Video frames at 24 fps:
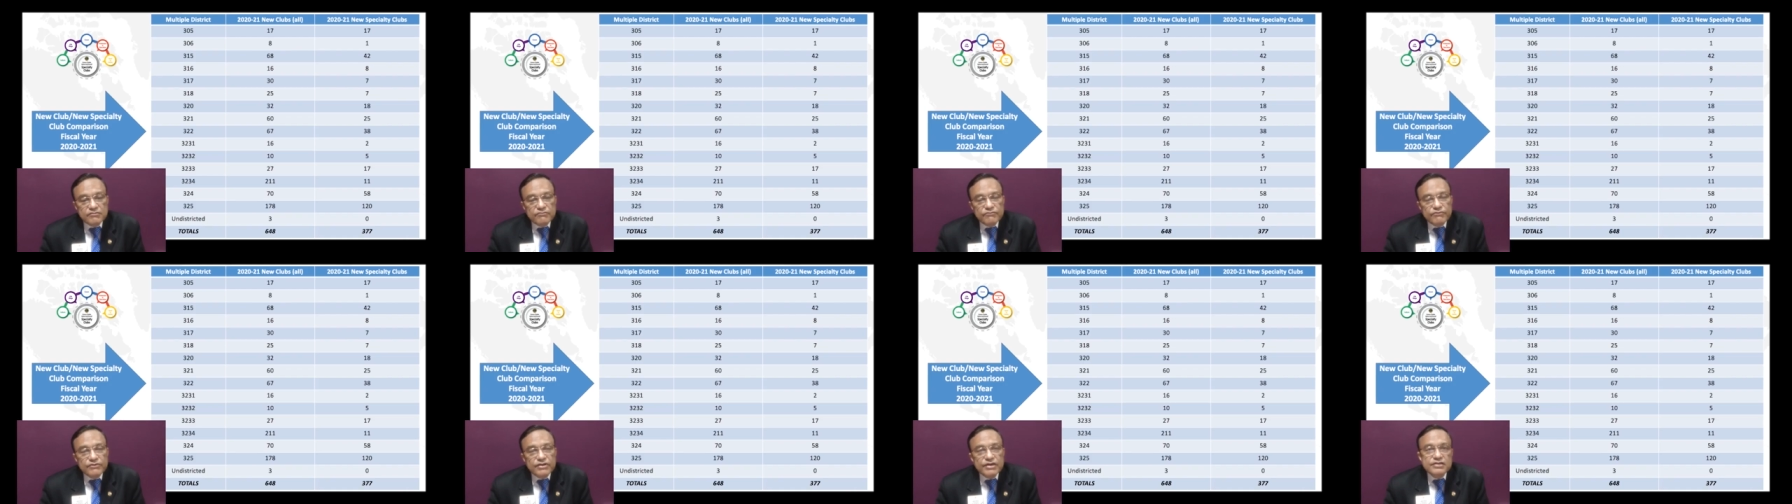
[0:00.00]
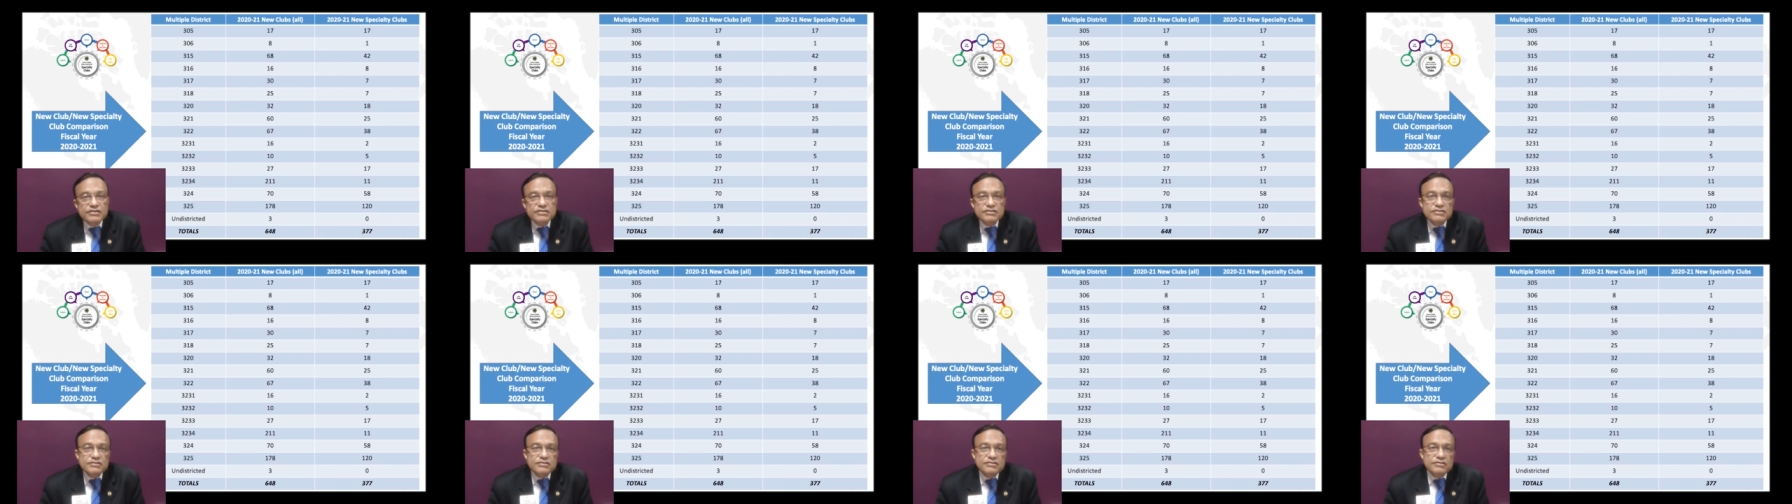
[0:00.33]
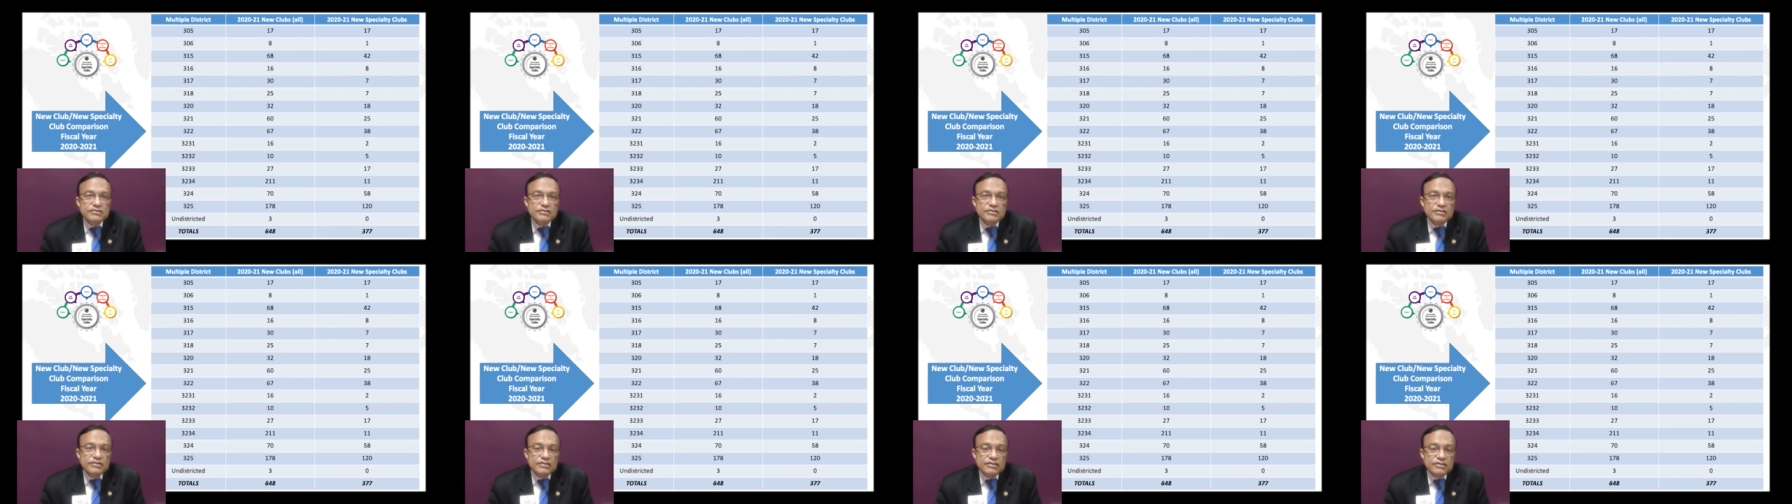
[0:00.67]

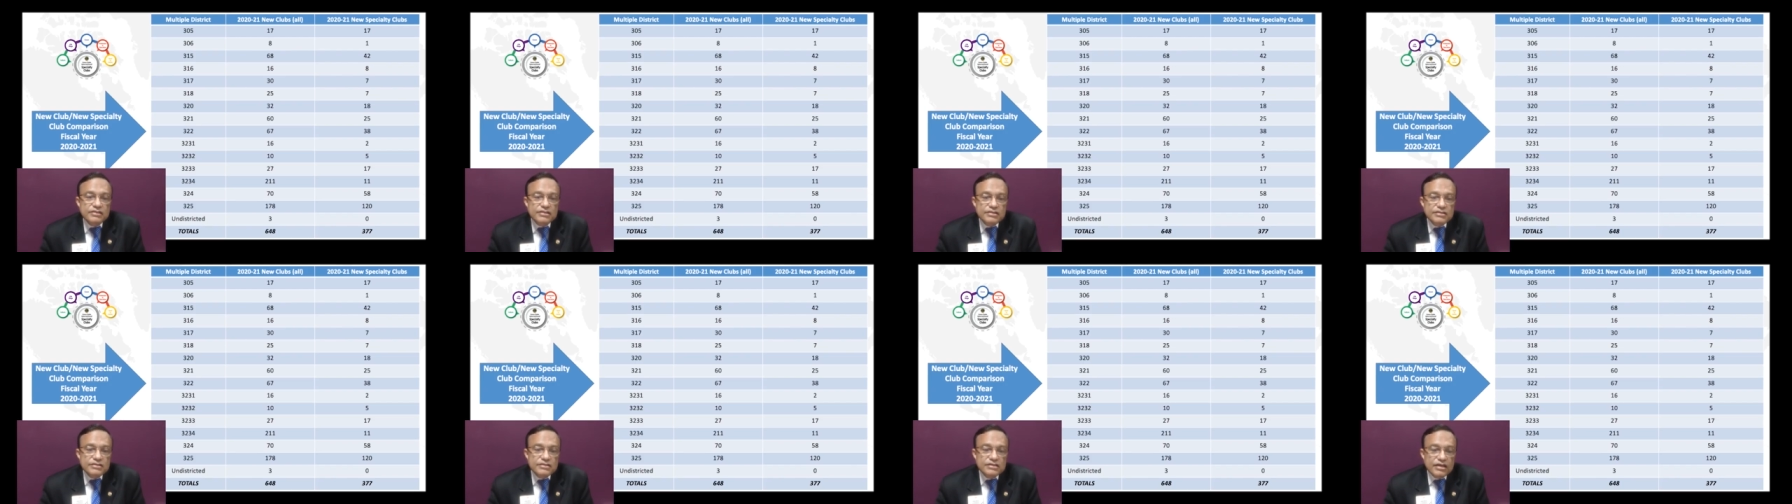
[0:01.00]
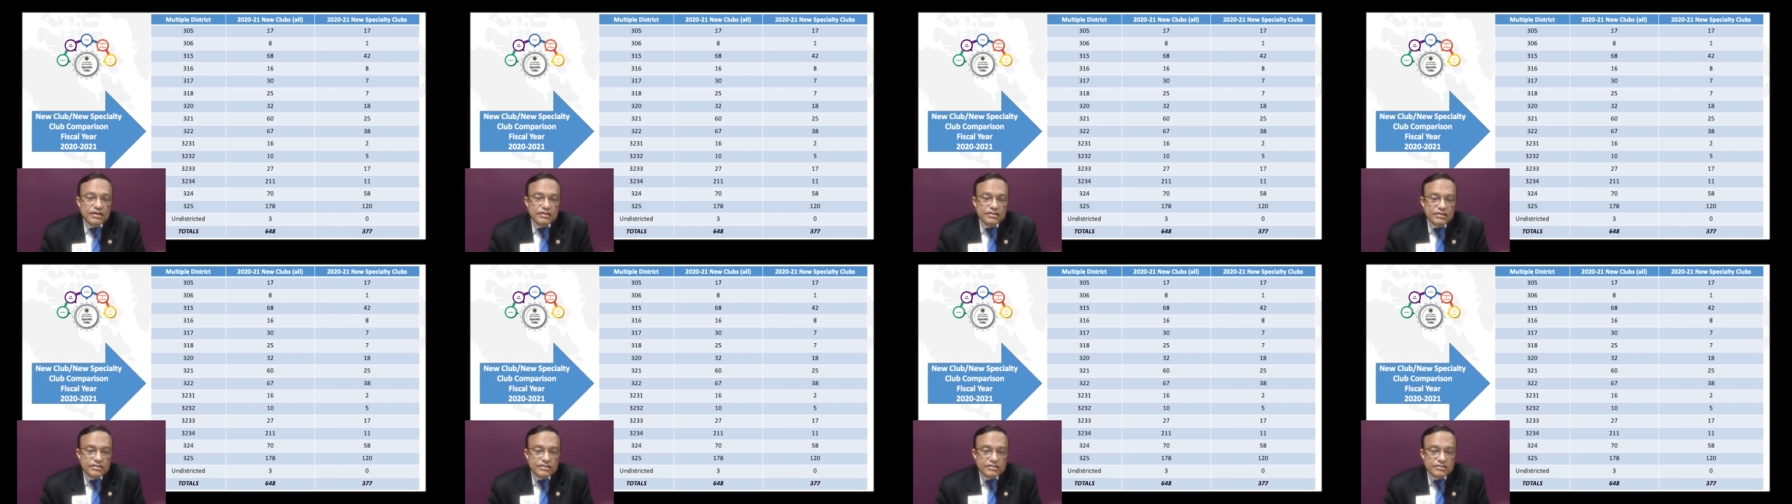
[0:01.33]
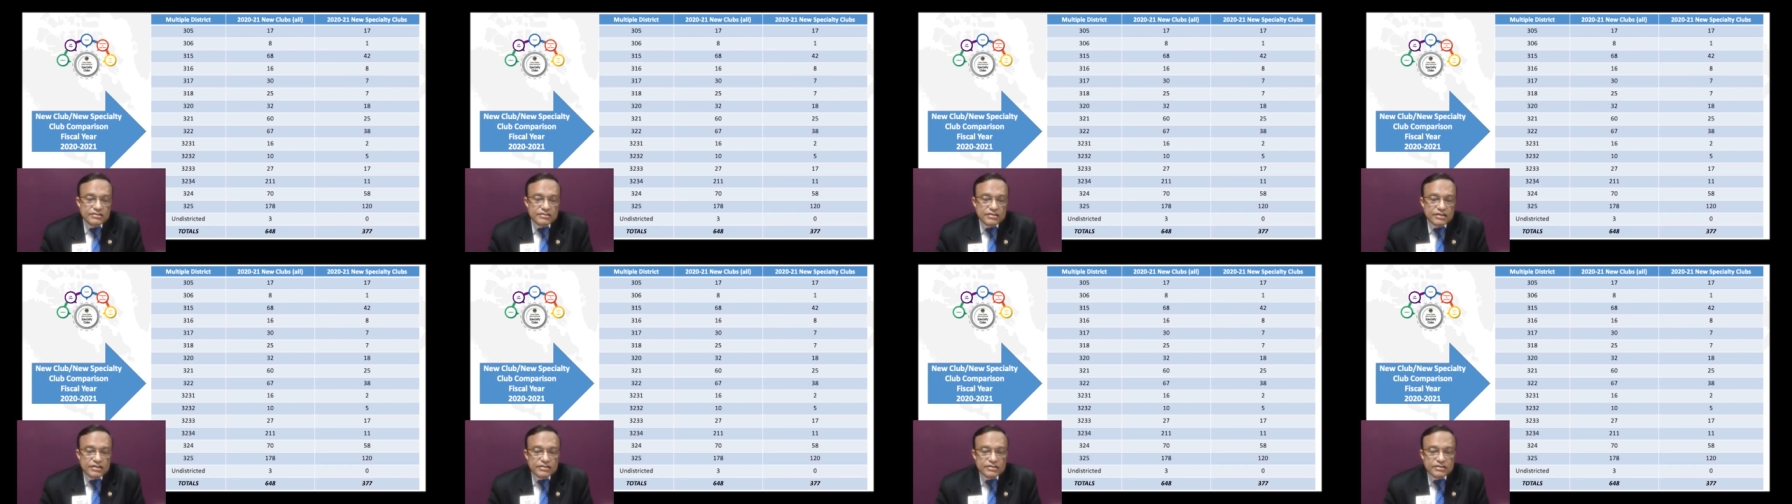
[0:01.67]
Friends, these are the
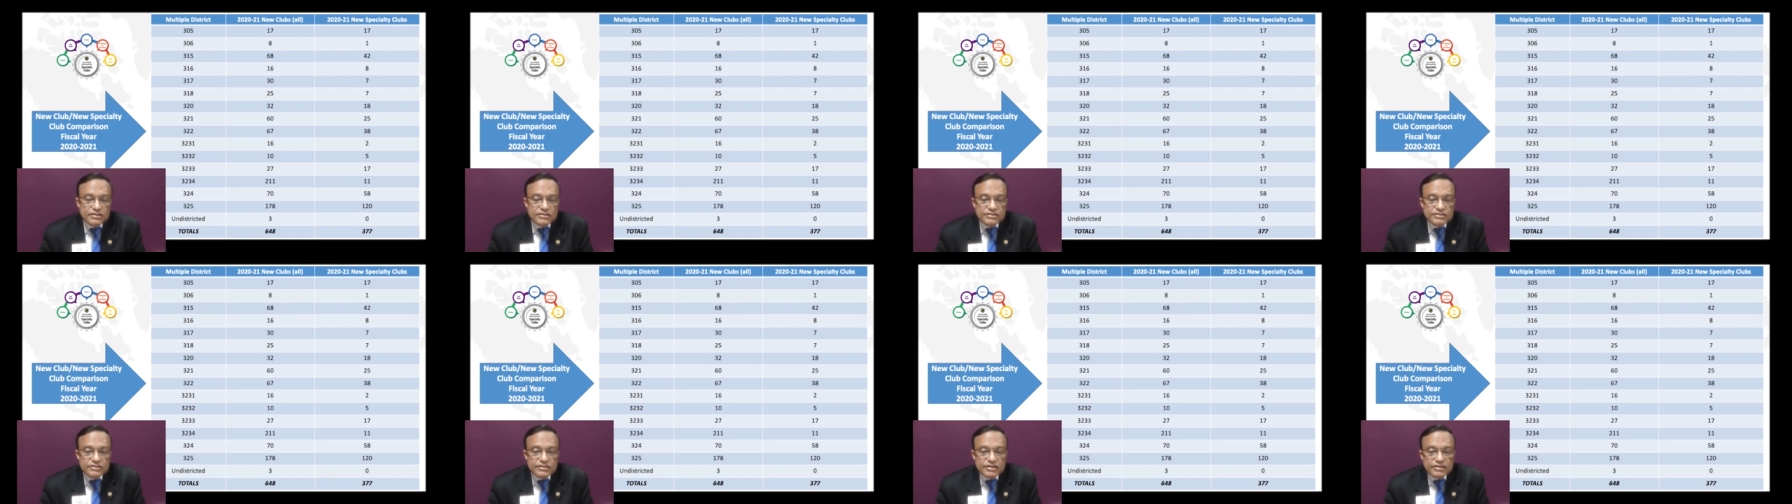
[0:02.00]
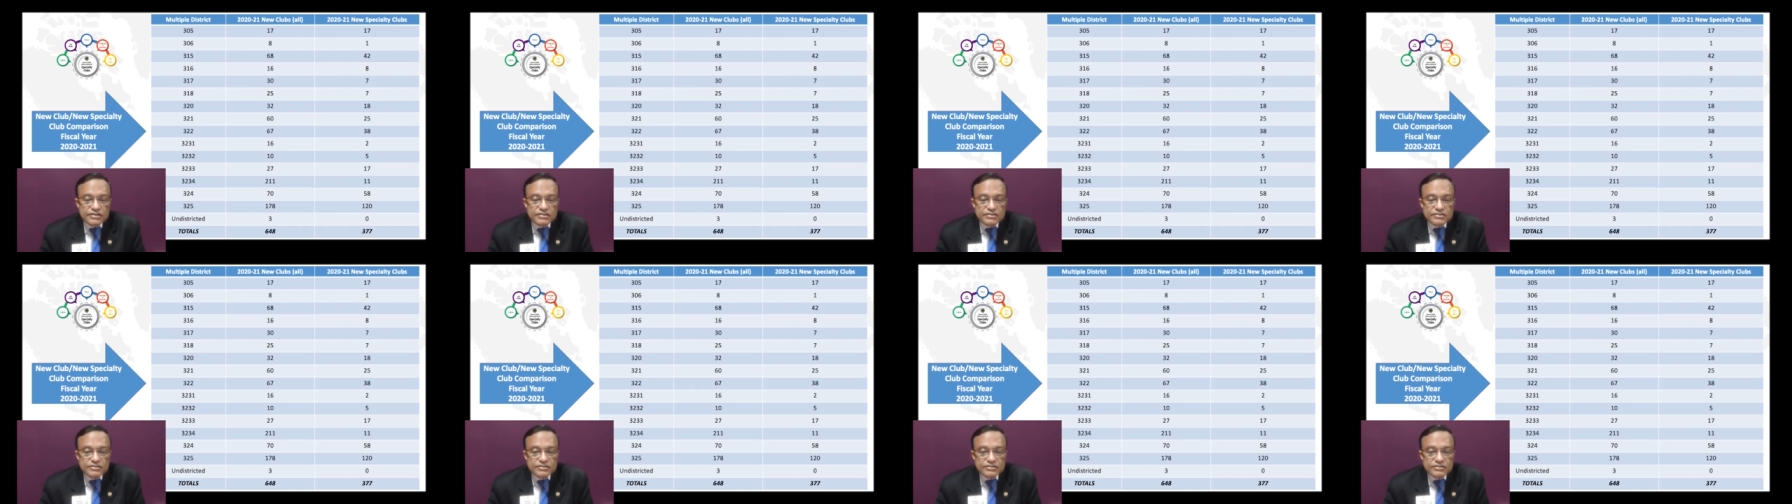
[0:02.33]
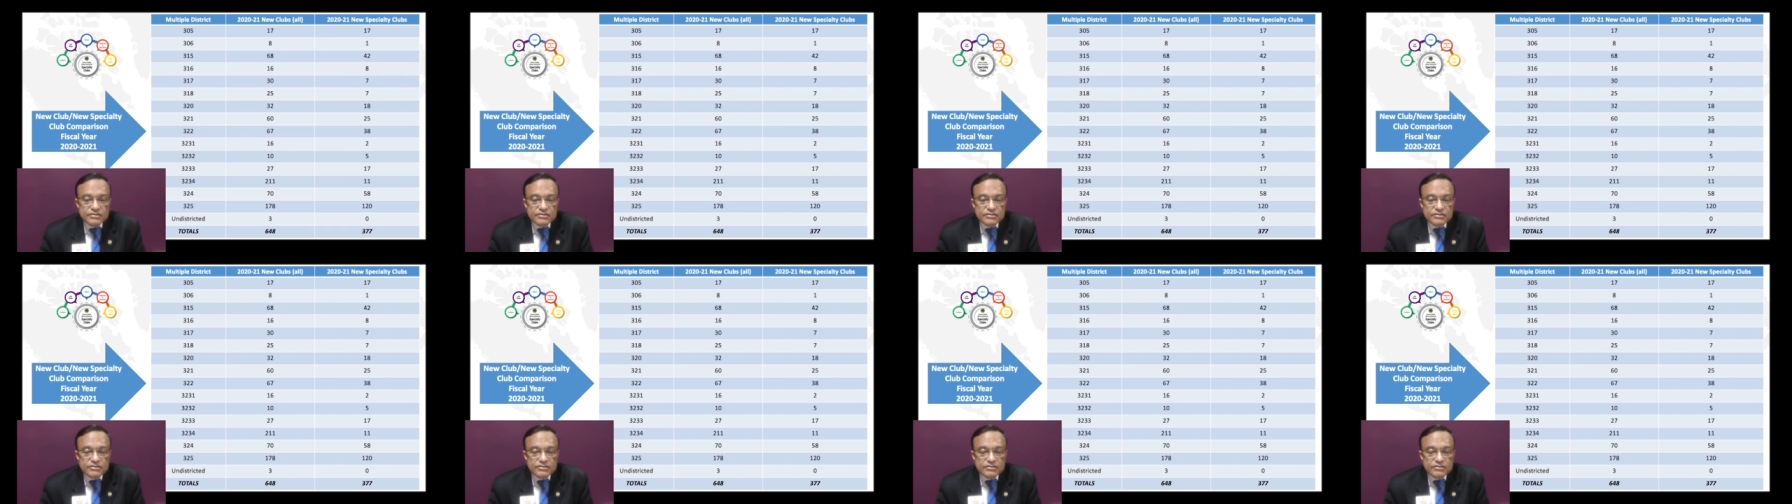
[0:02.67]
statistics